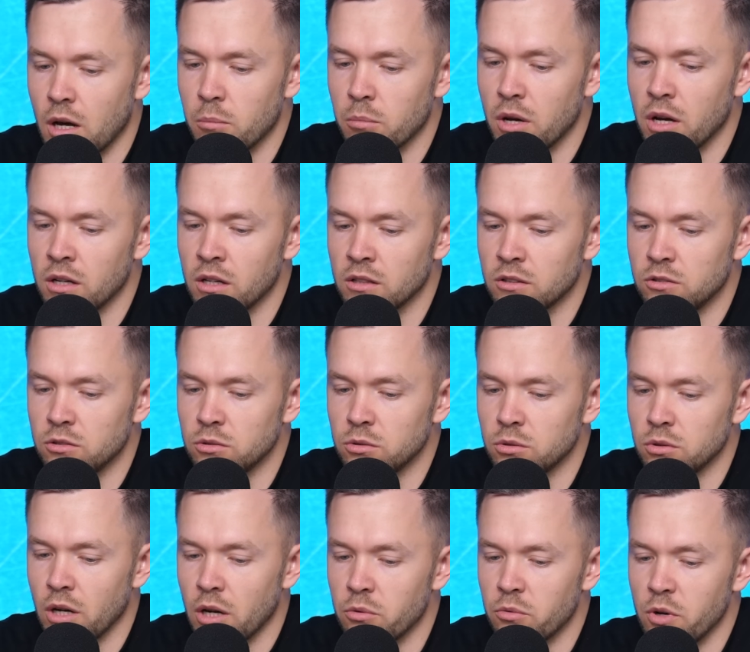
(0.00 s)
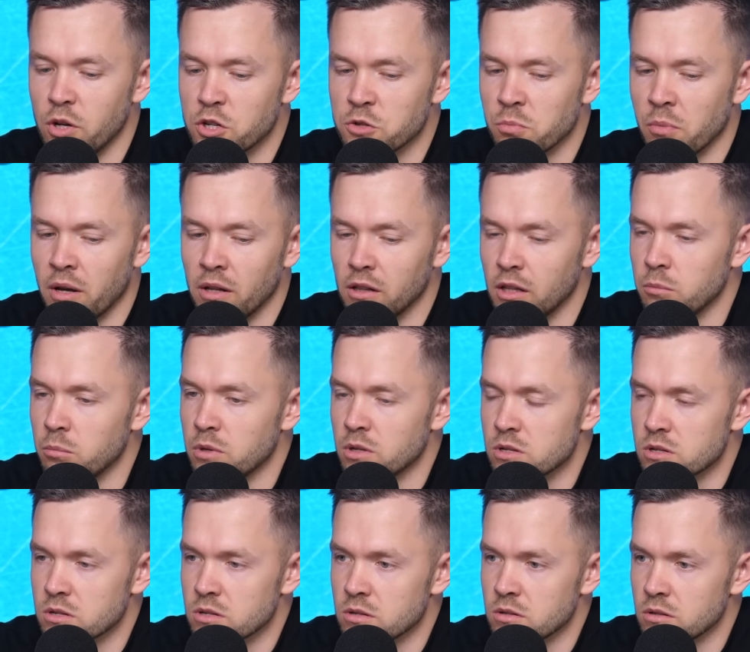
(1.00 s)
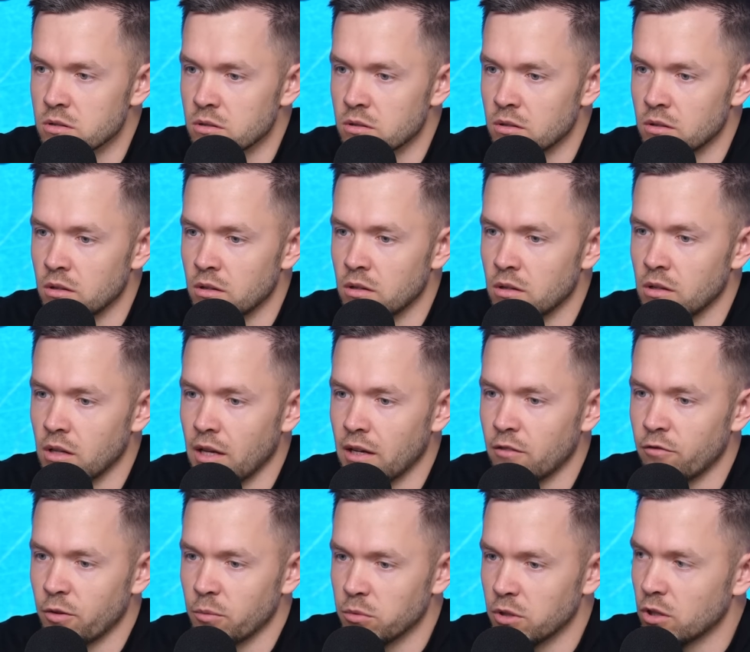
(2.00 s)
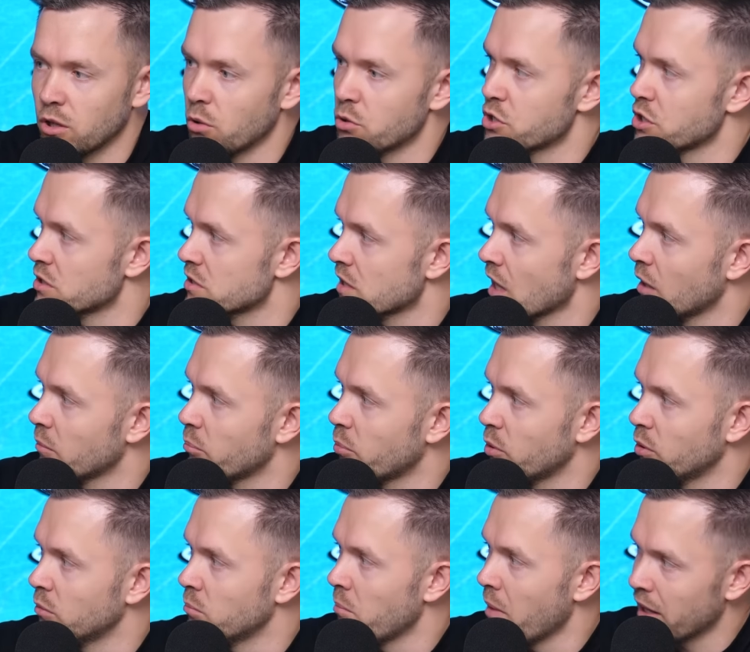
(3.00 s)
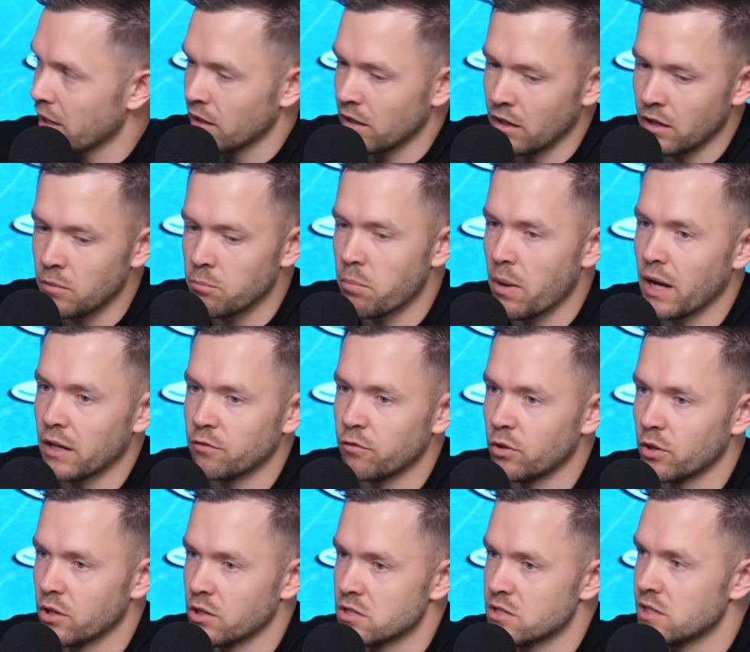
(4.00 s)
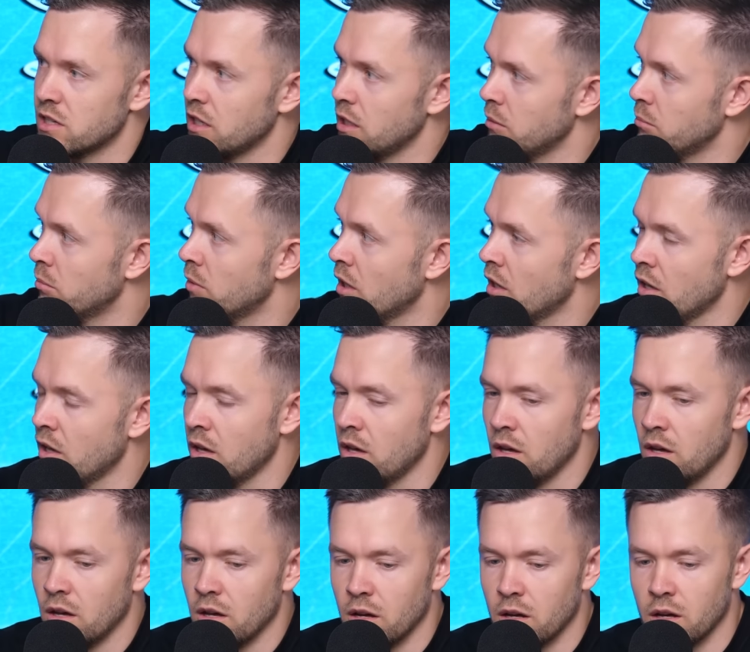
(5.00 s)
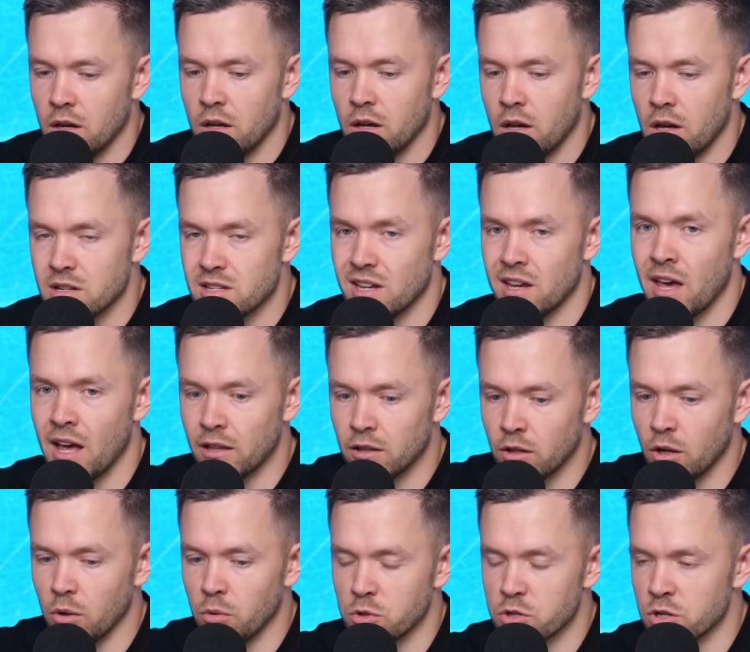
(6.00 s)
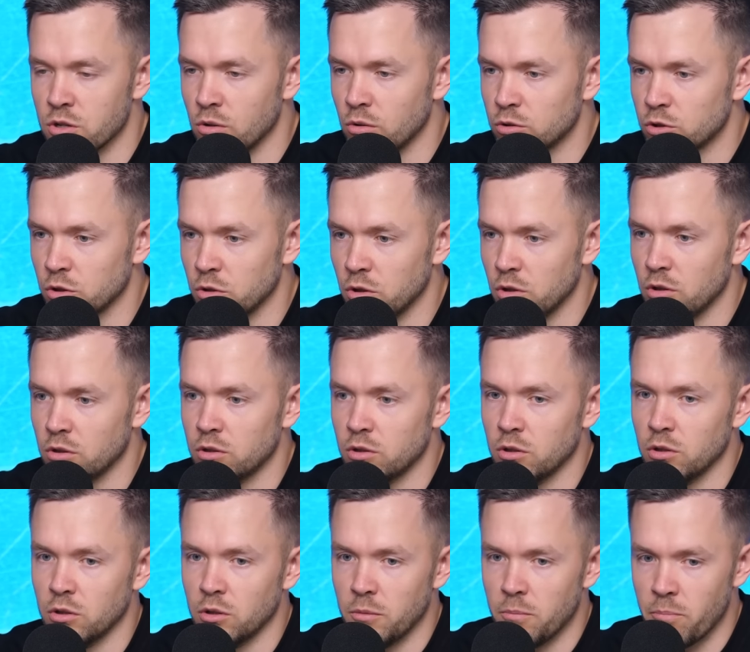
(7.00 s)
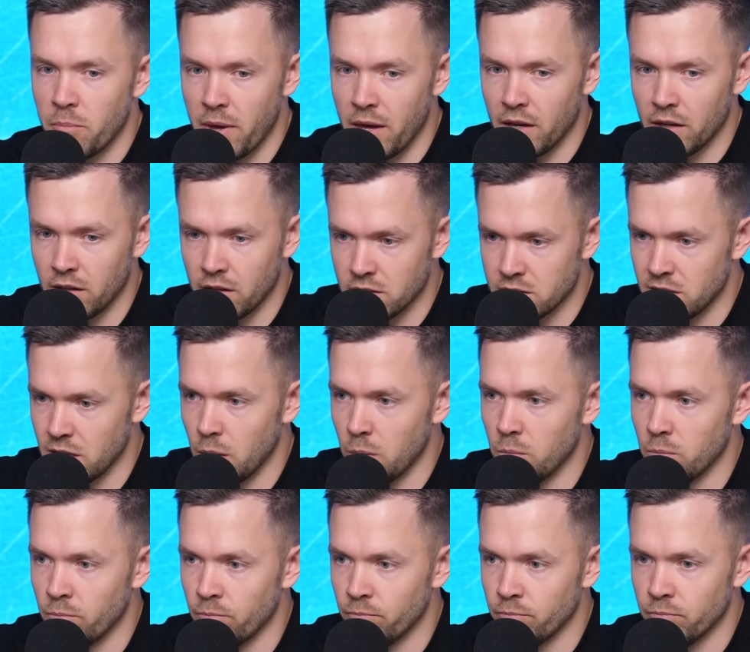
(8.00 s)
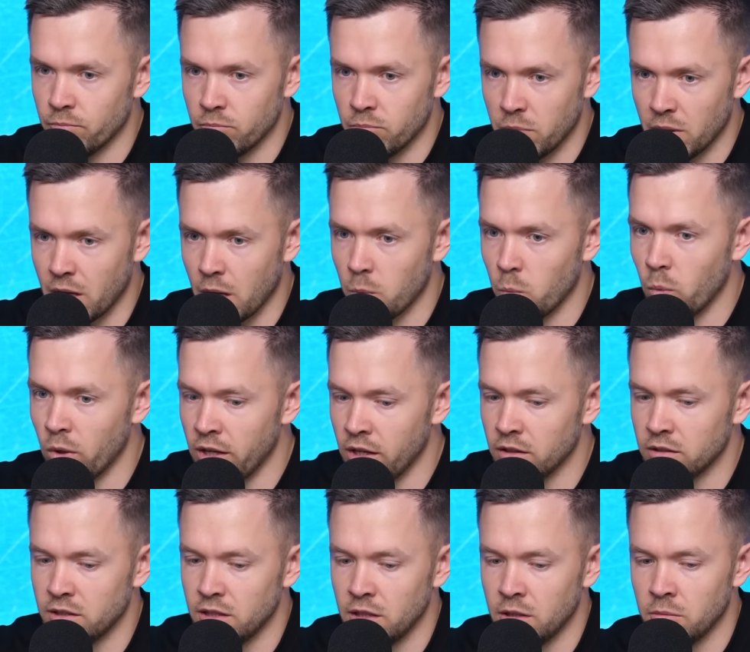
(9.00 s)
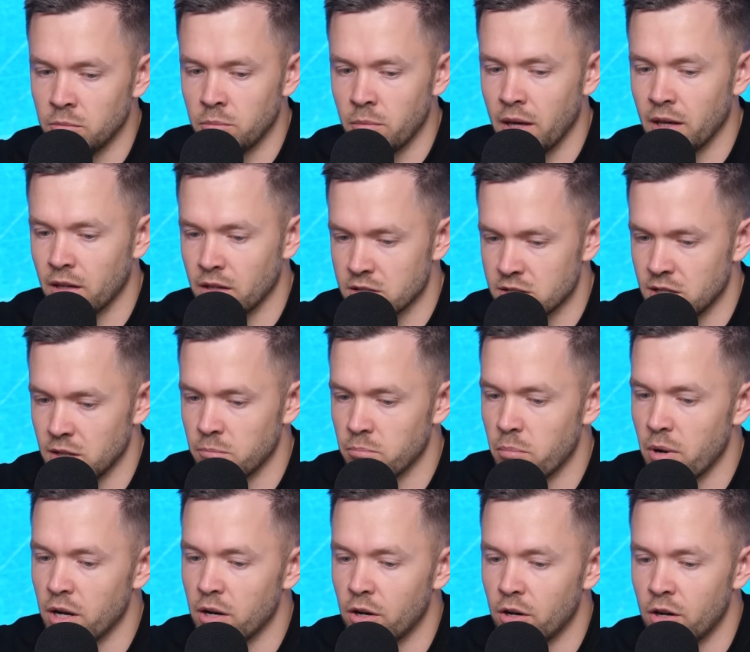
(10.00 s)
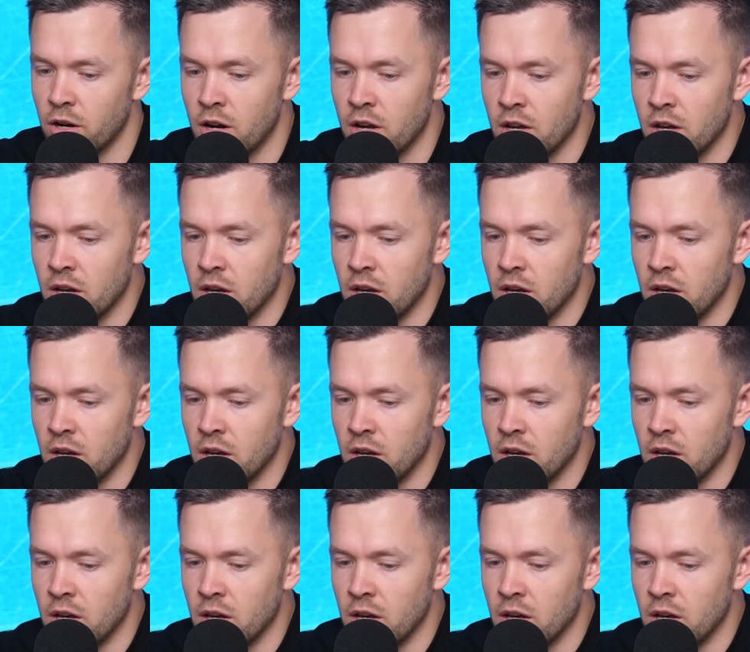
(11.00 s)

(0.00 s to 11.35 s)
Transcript: I'm gonna do. I reached my limits, like from the coaching standpoint, making an impact for his team as a head coach, you know, to make his team become winning team, make his team better.